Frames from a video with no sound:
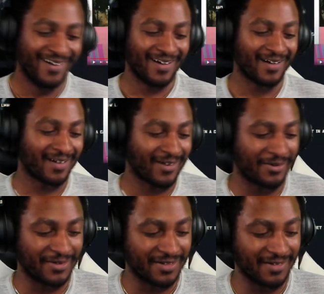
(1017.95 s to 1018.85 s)
Oh, I
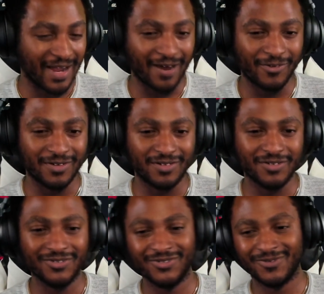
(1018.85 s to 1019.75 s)
would I would
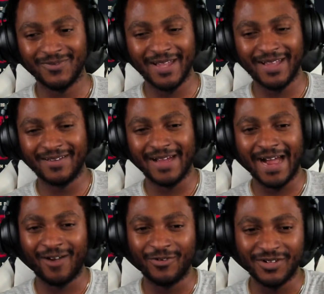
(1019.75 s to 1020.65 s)
do
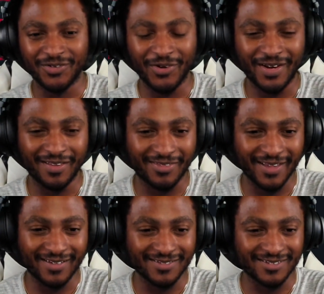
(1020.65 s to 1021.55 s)
I would do
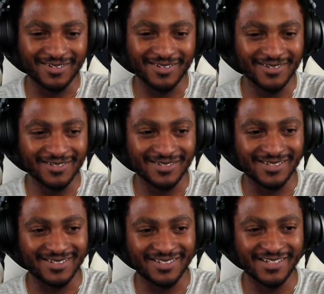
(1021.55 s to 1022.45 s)
anything just to just
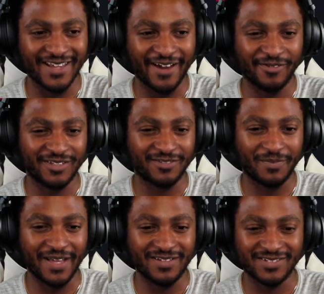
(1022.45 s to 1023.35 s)
to sit down with this
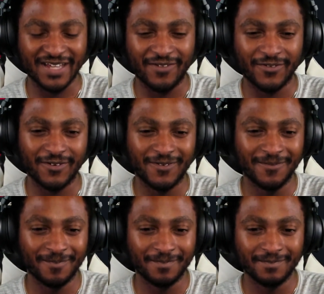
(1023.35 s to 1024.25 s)
man, just have a
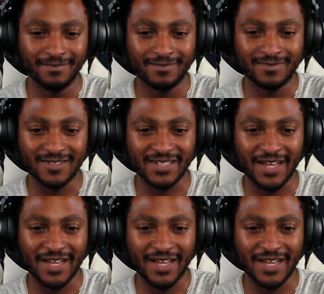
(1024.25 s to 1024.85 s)
just